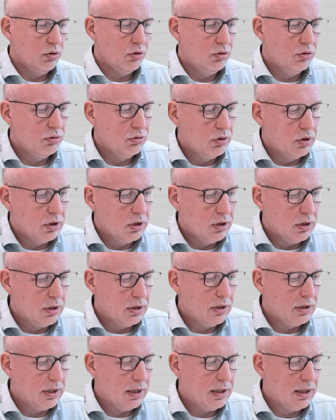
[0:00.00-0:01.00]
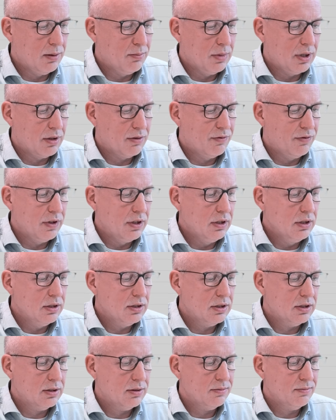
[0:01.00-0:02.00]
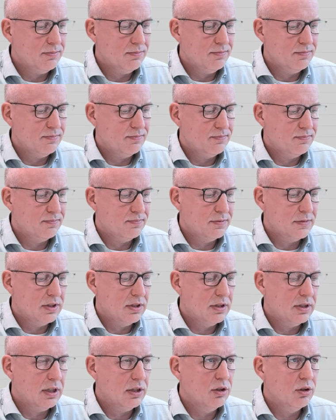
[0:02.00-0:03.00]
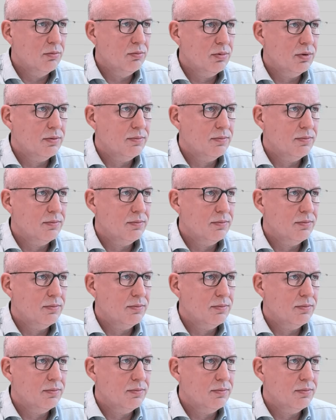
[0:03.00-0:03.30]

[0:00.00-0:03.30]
to the dynamic fields setup,